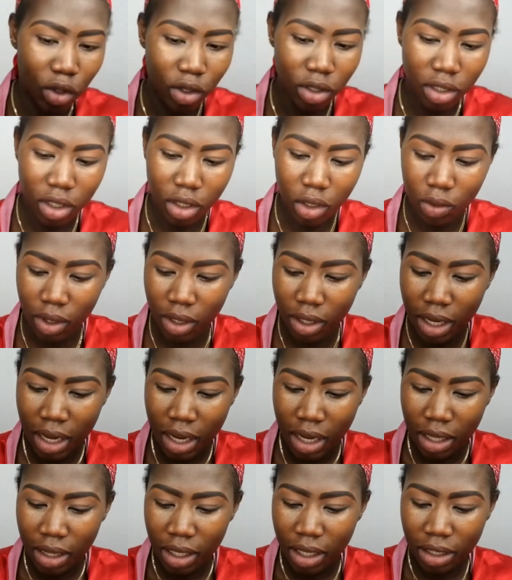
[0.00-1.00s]
use this one.
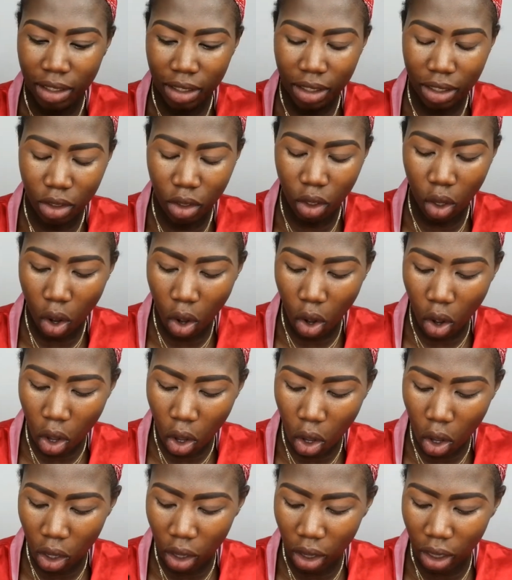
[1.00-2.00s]
This is
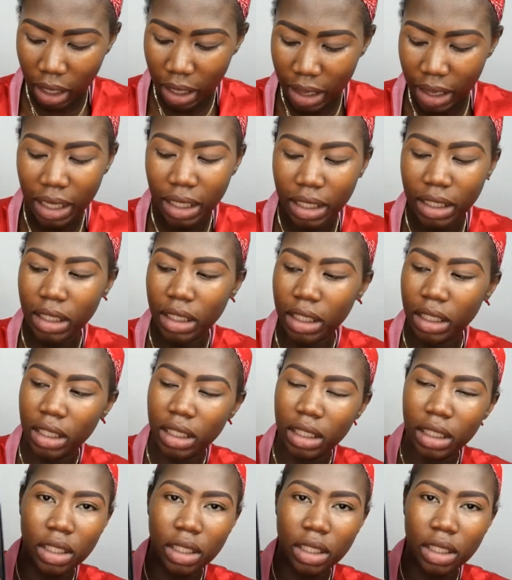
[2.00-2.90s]
all glitter.